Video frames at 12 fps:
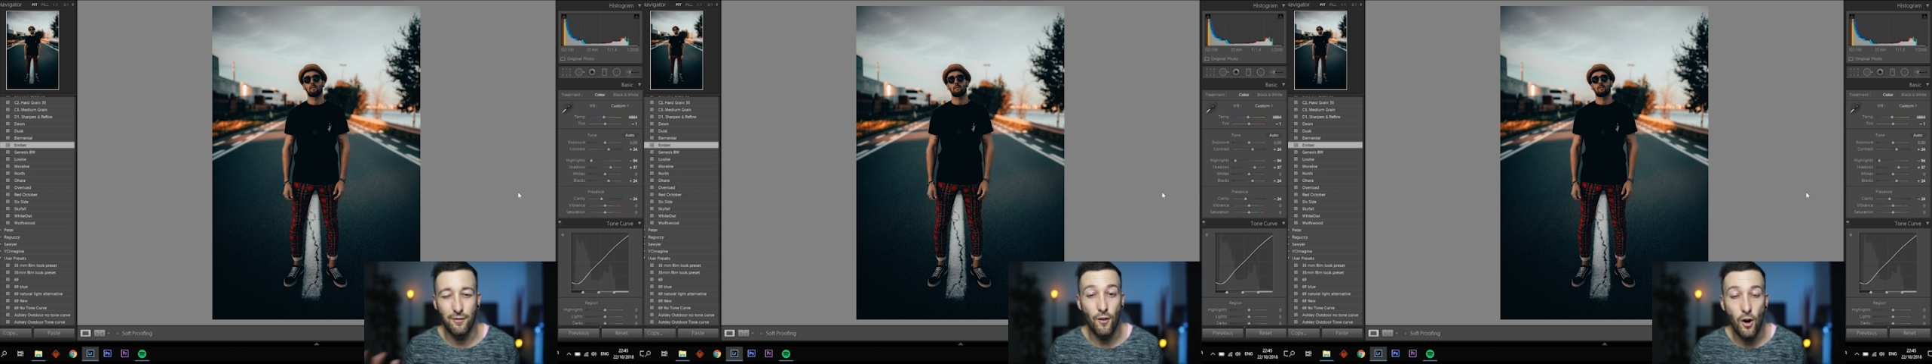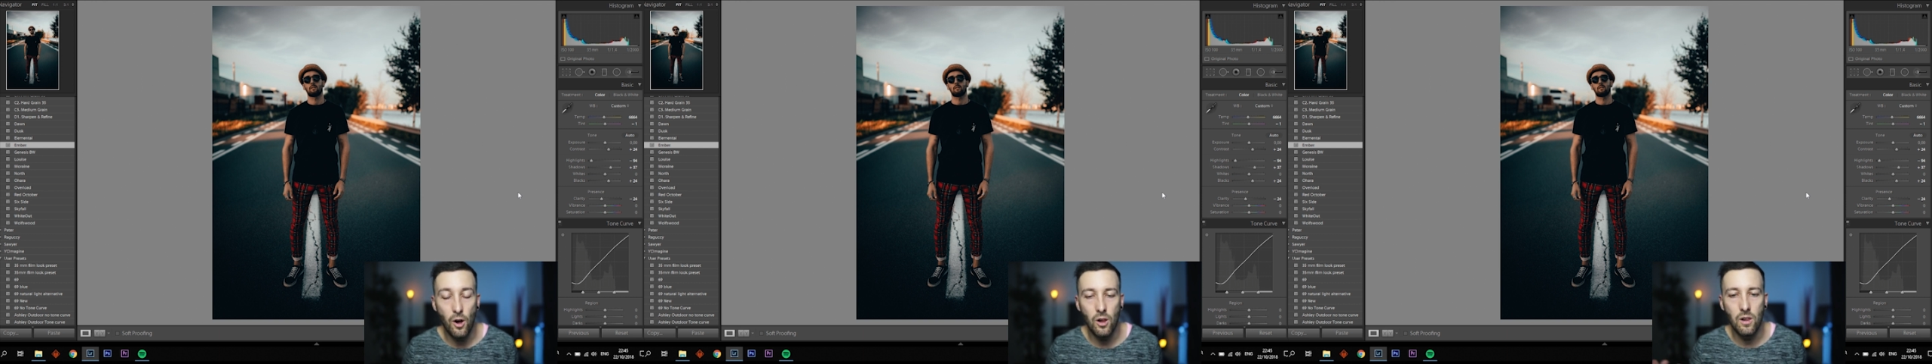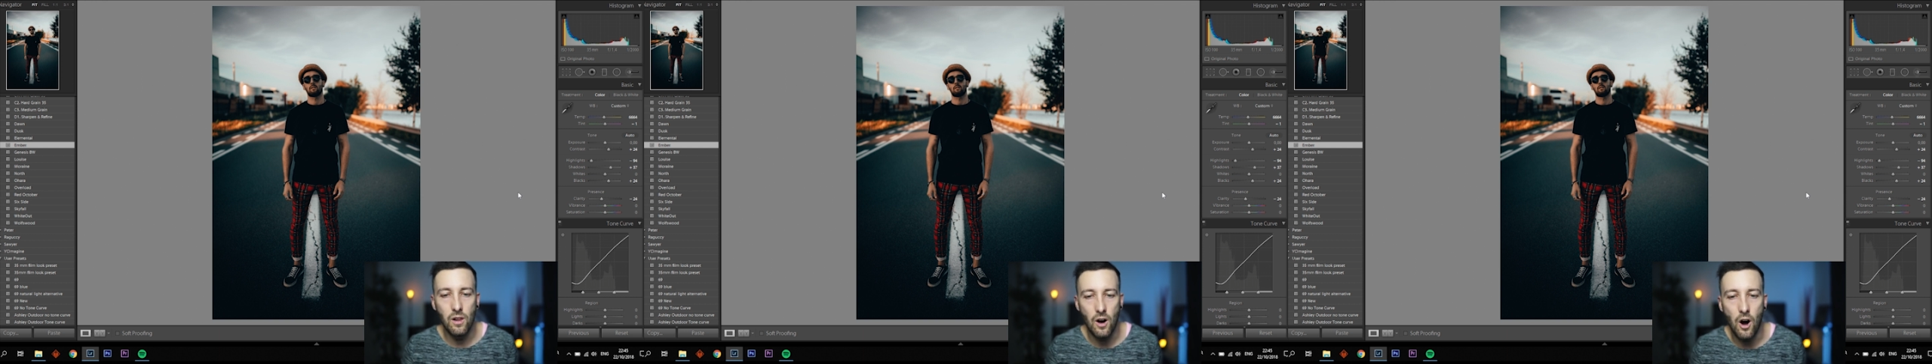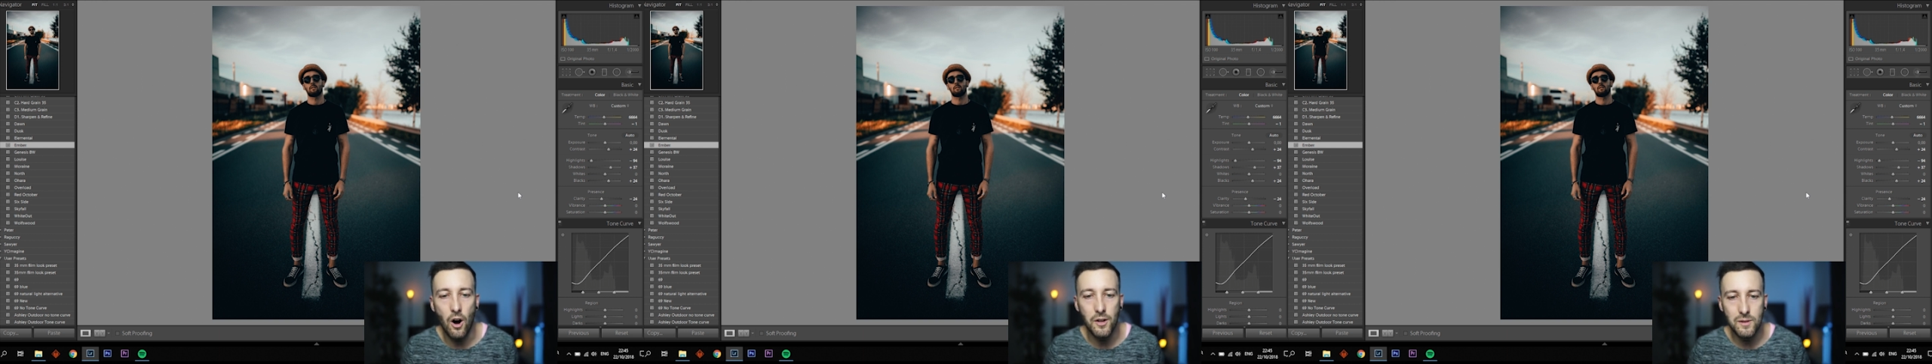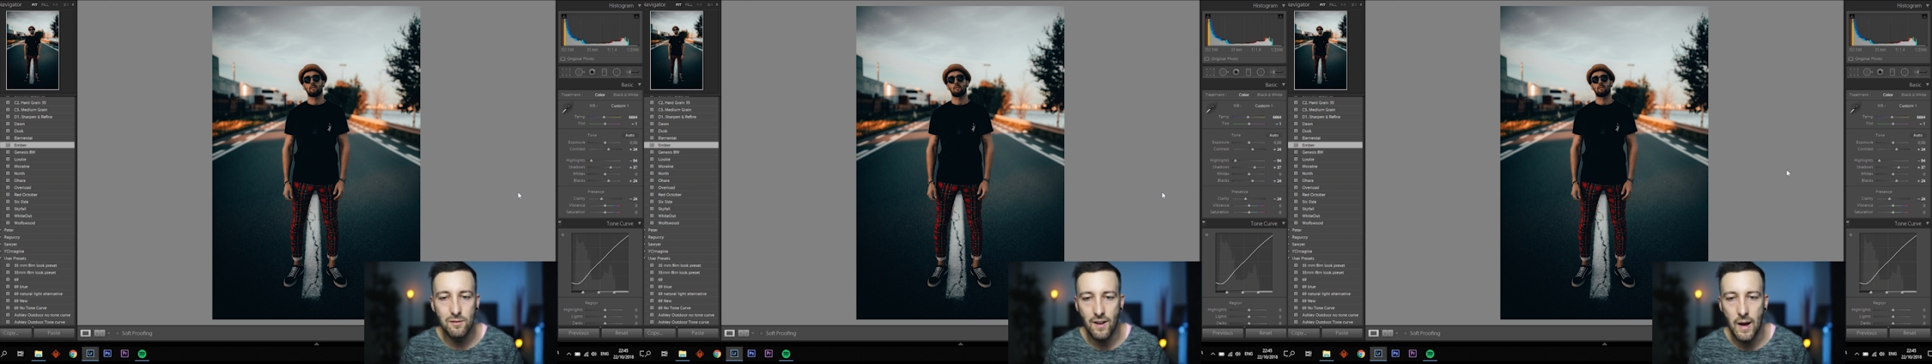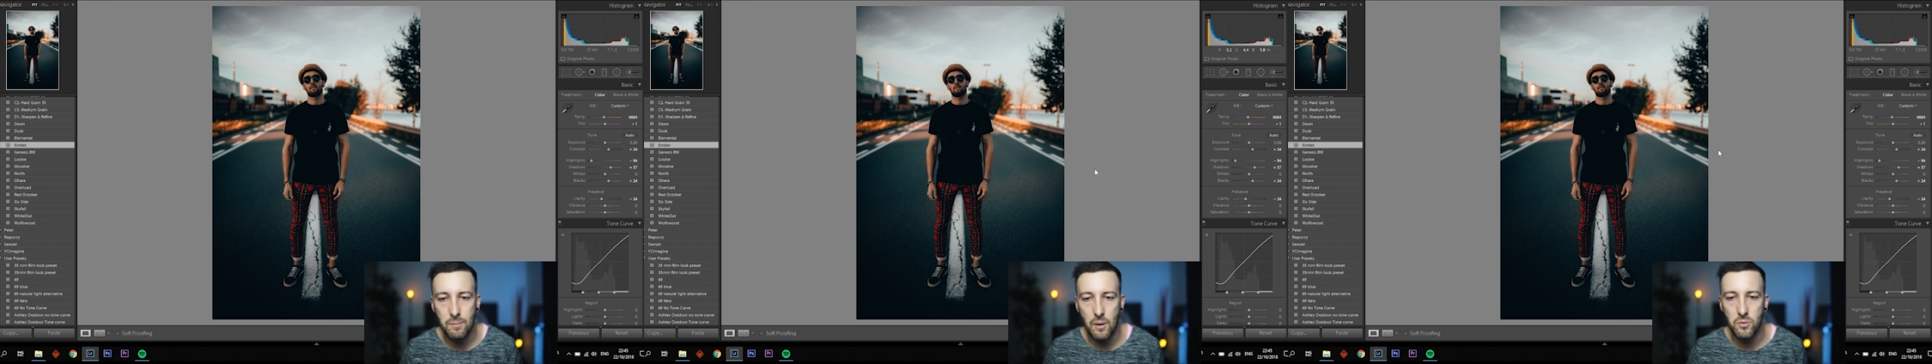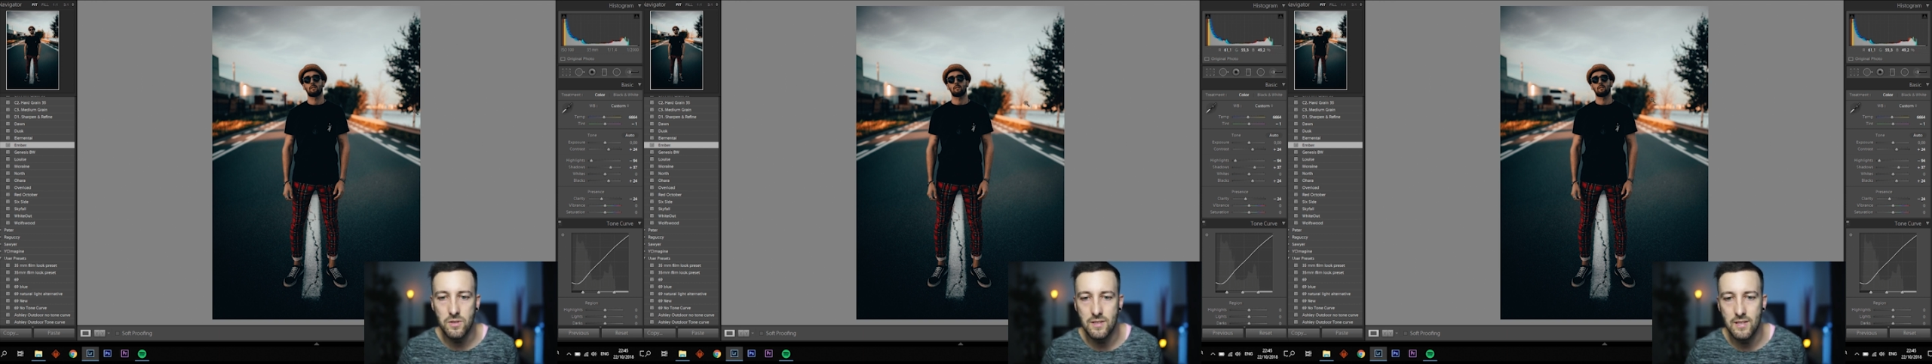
fall autumn vibe, I would